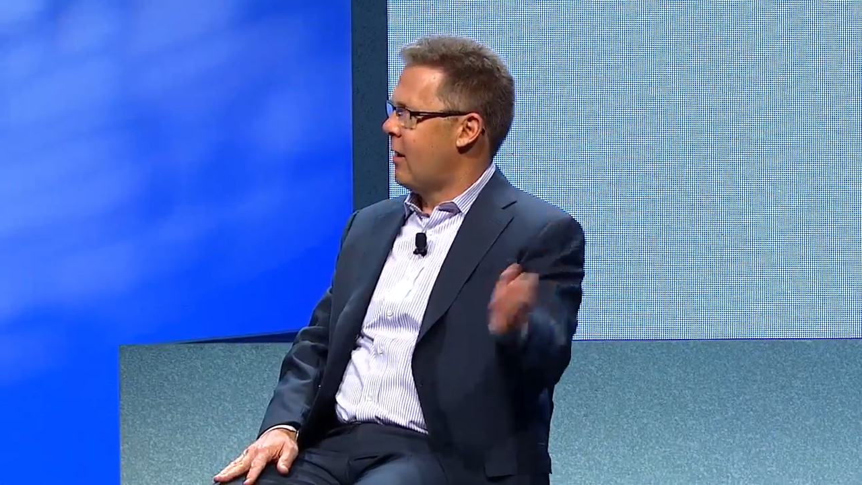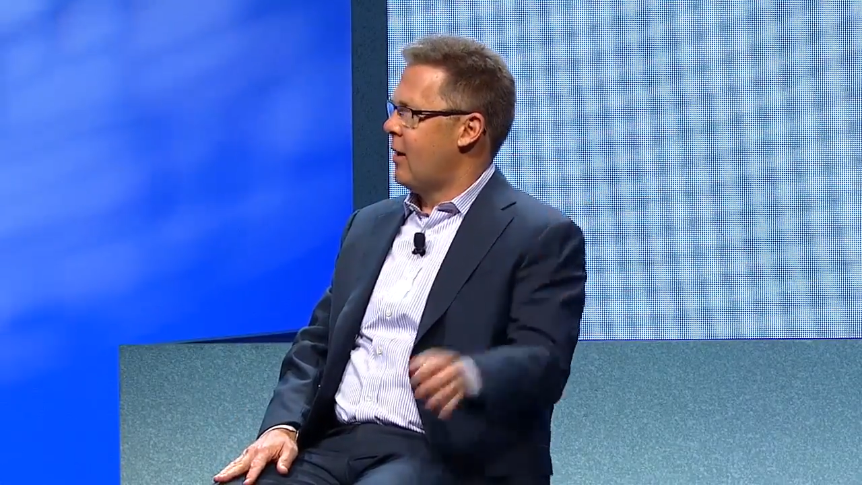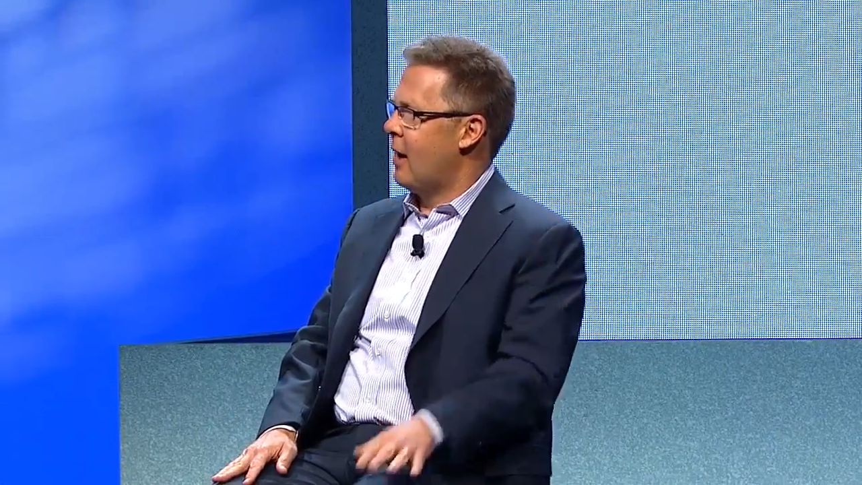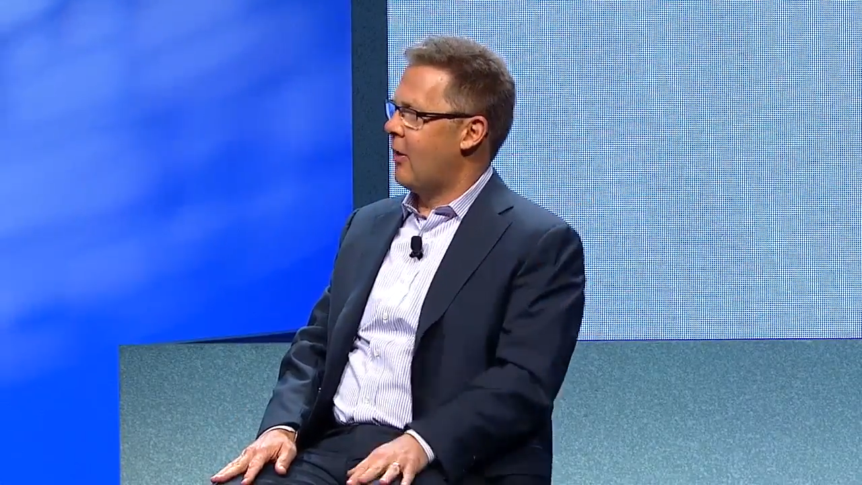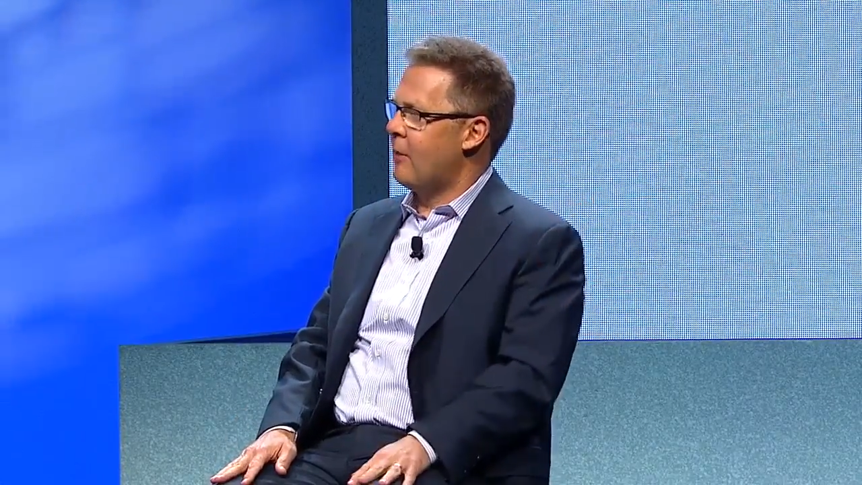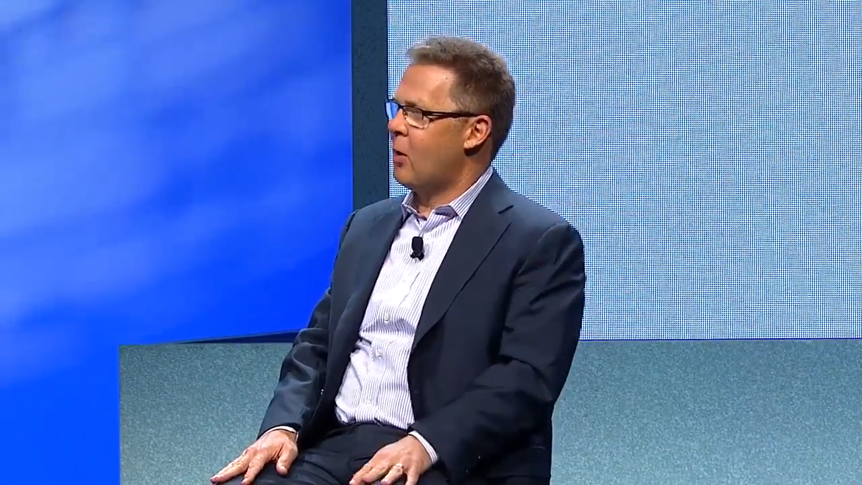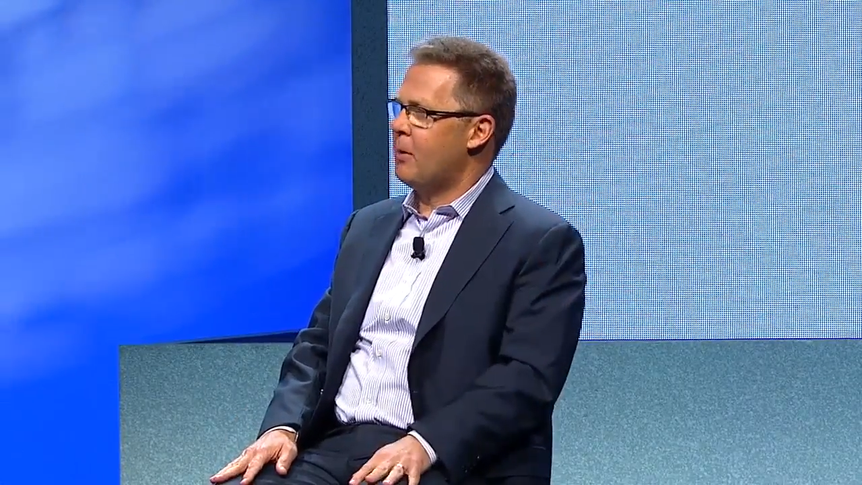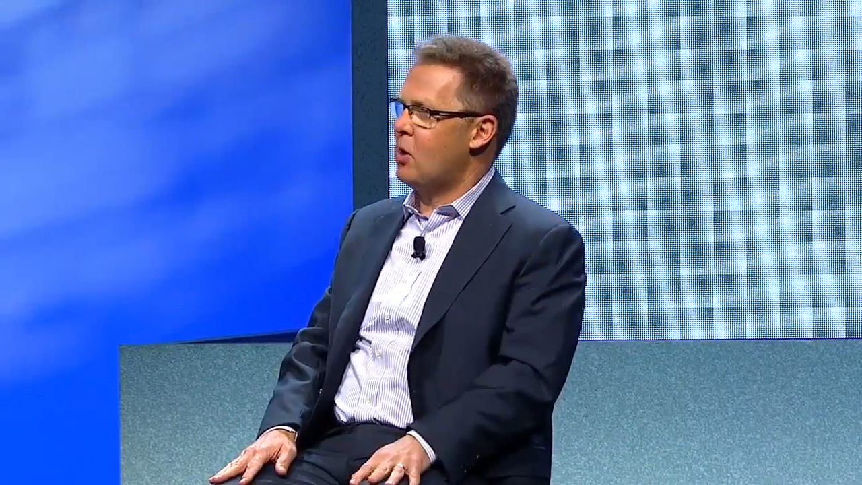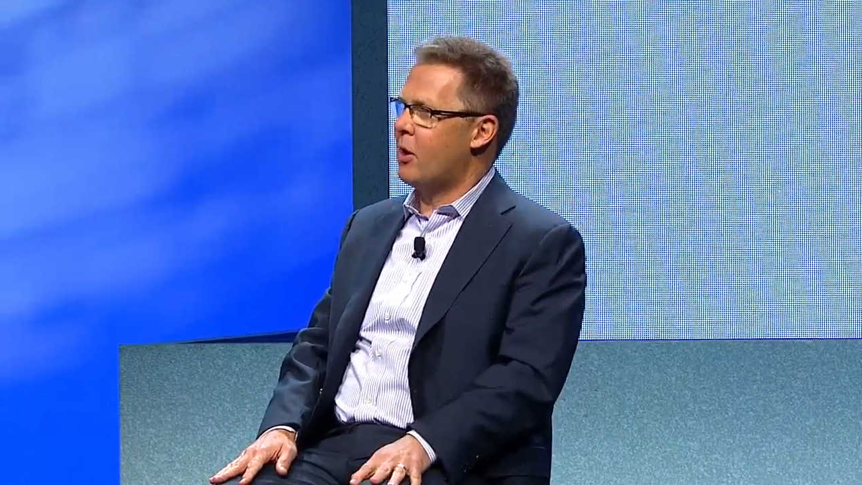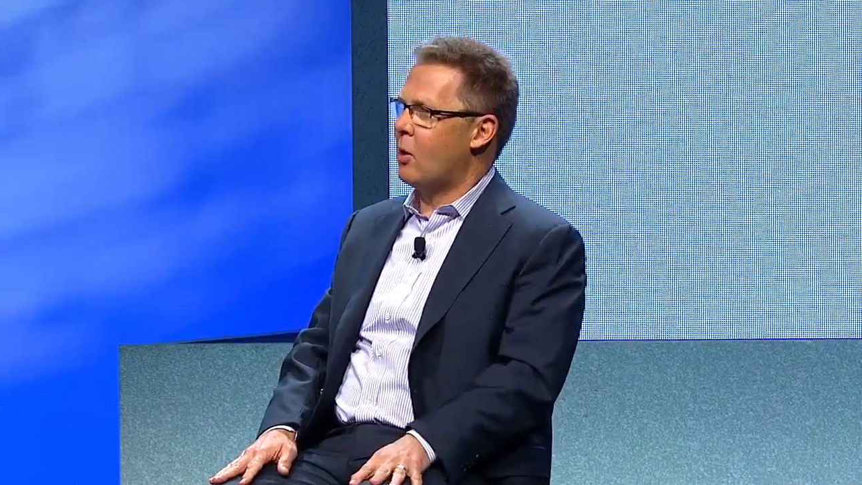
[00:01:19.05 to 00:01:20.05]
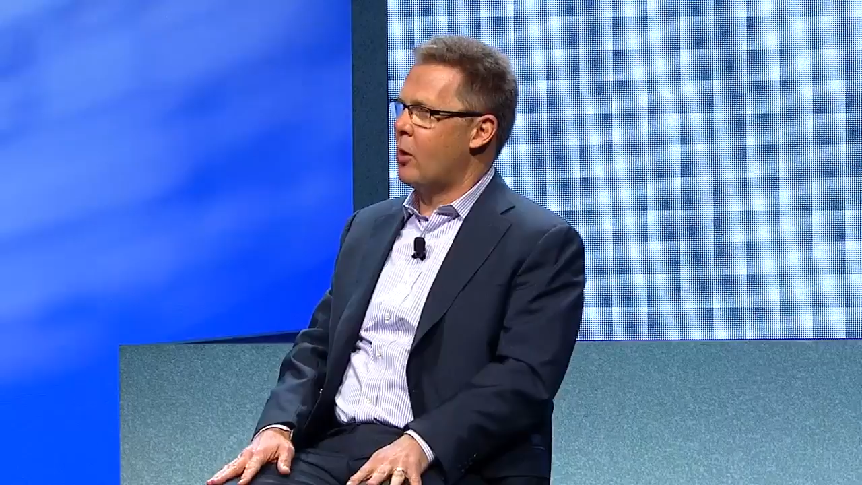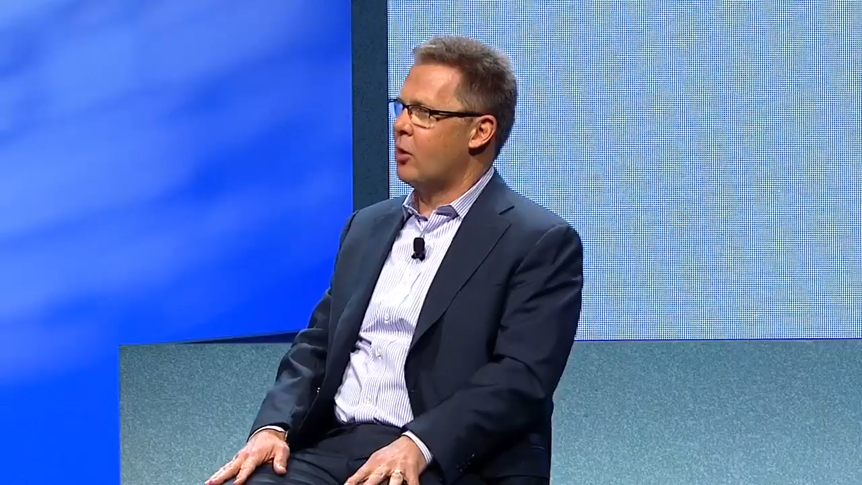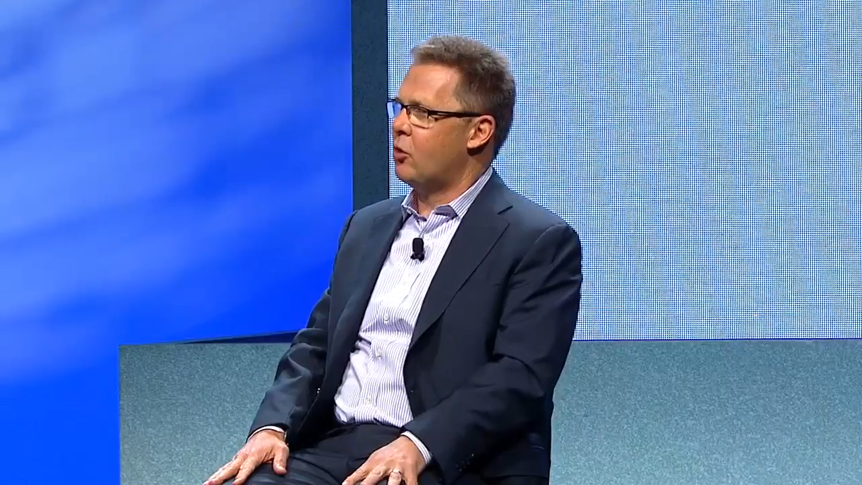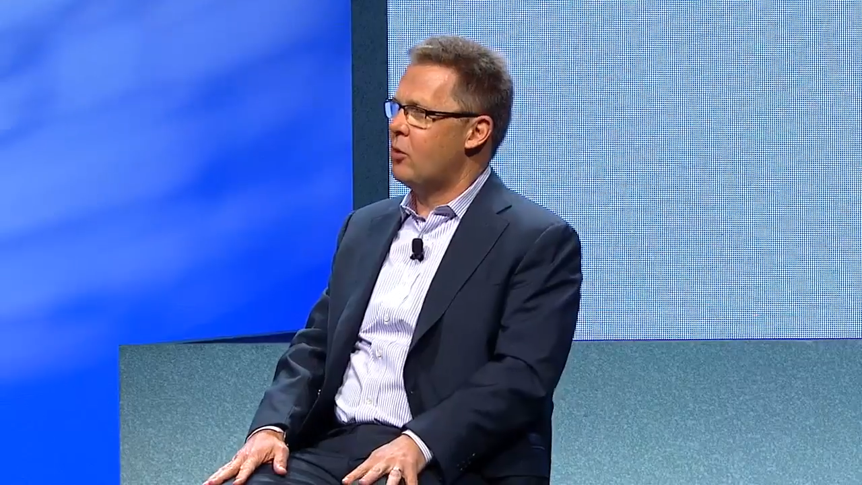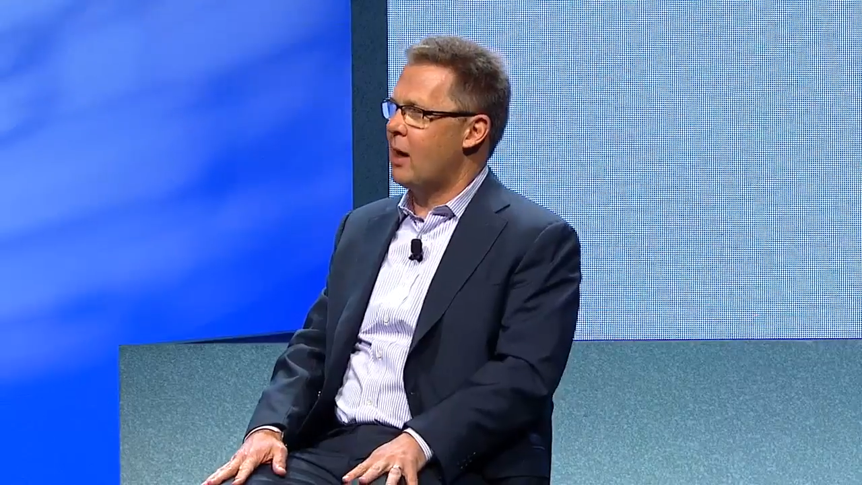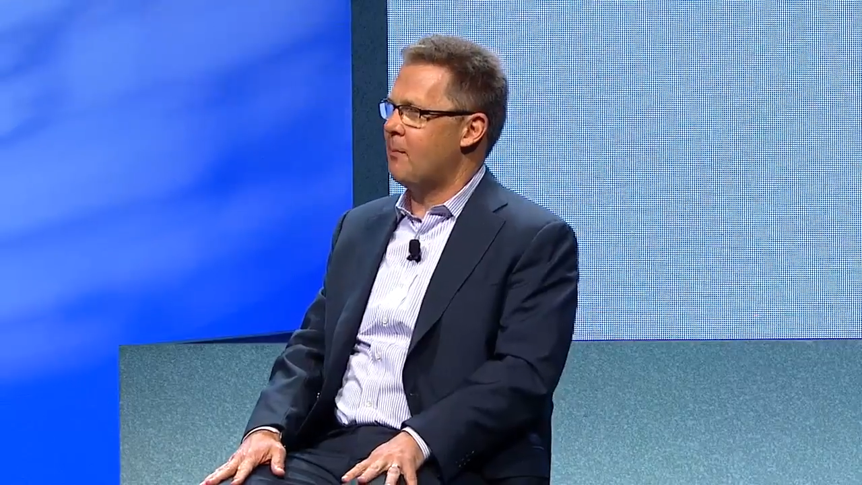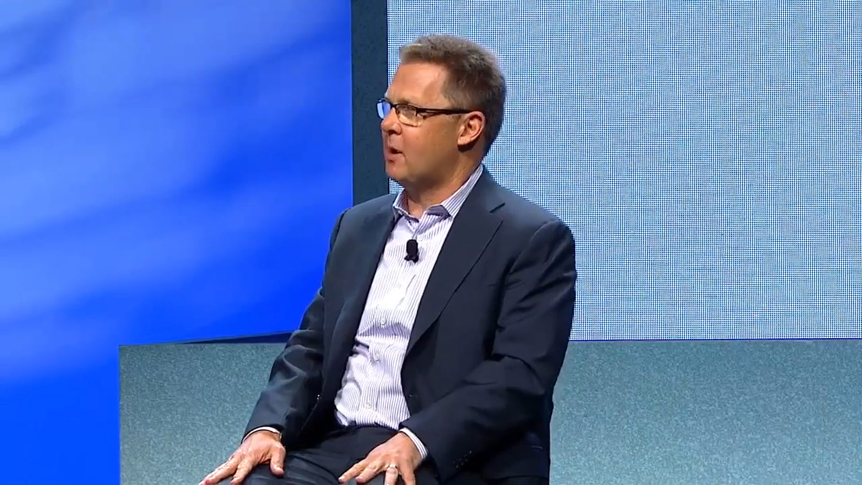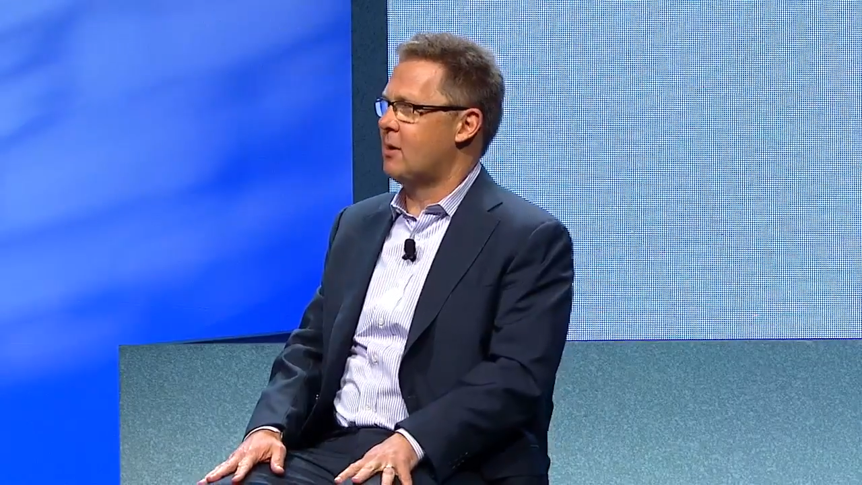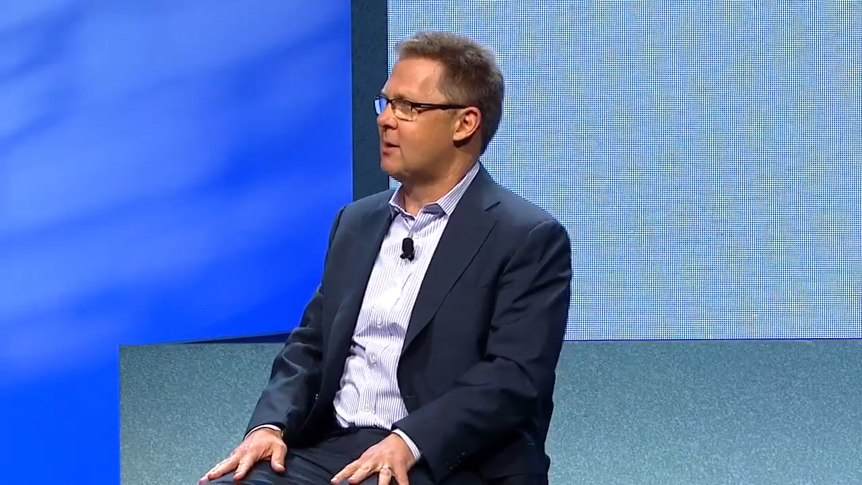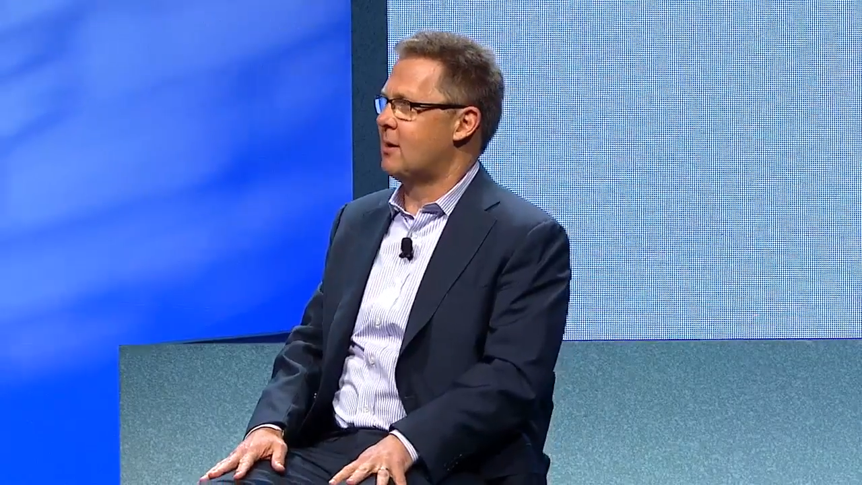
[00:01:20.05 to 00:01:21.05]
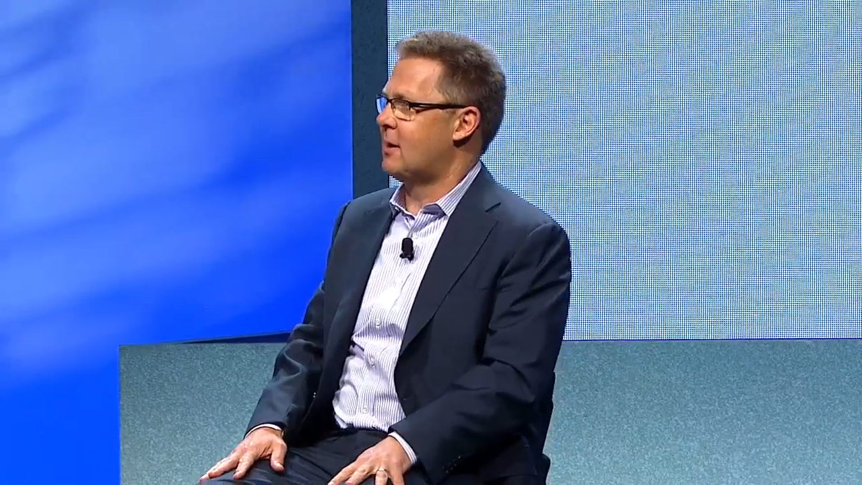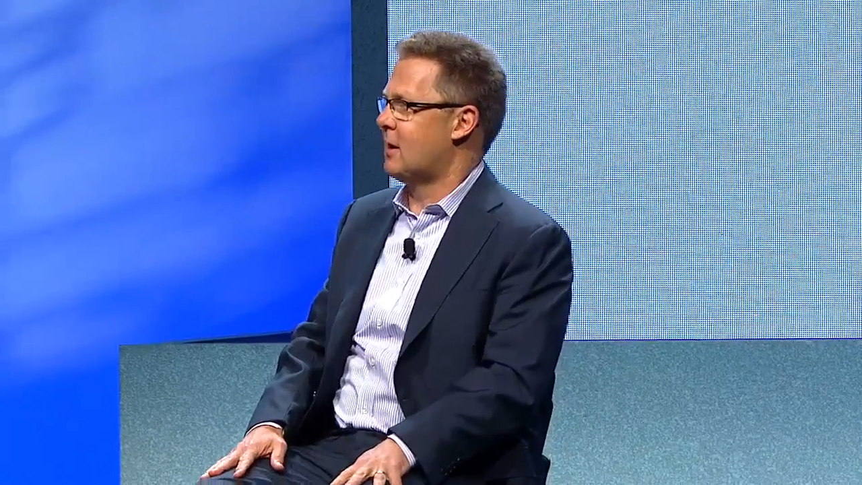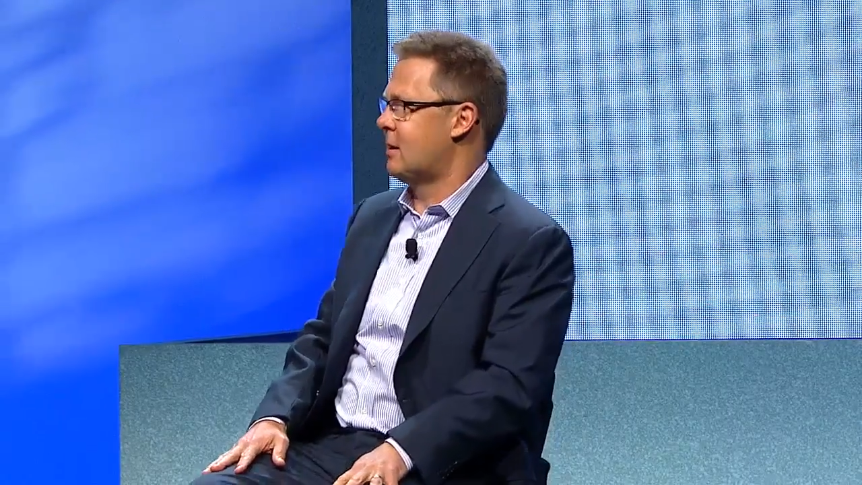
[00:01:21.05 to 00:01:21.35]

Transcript: Now, they're probably not going to want to do that because it does